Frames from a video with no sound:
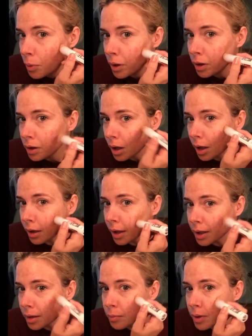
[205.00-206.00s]
But I
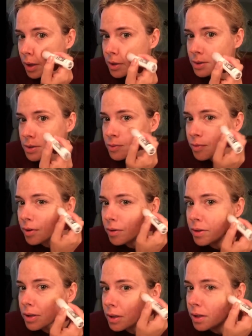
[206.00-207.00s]
like it because it's
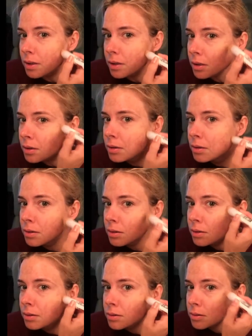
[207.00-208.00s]
very thin,
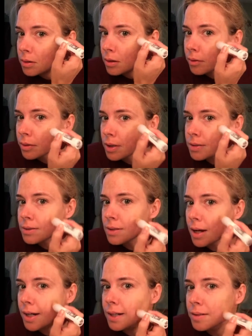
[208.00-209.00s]
so it does
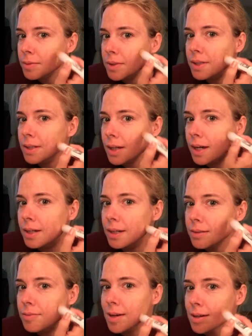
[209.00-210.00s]
not give me the
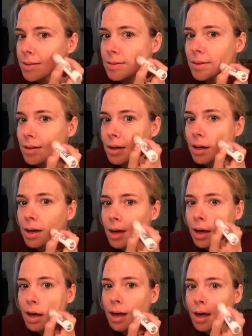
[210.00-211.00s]
cakey face look.
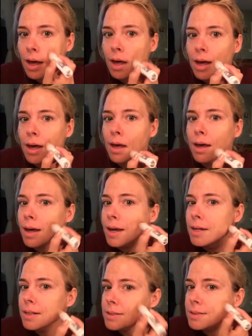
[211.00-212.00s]

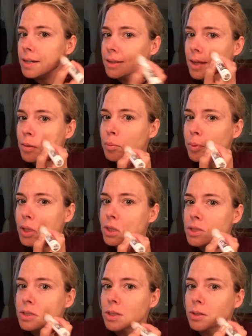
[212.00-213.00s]
And it's got that
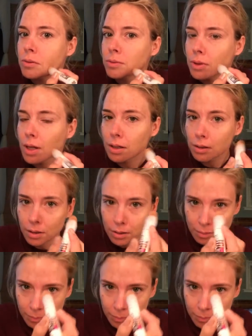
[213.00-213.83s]
peach tone that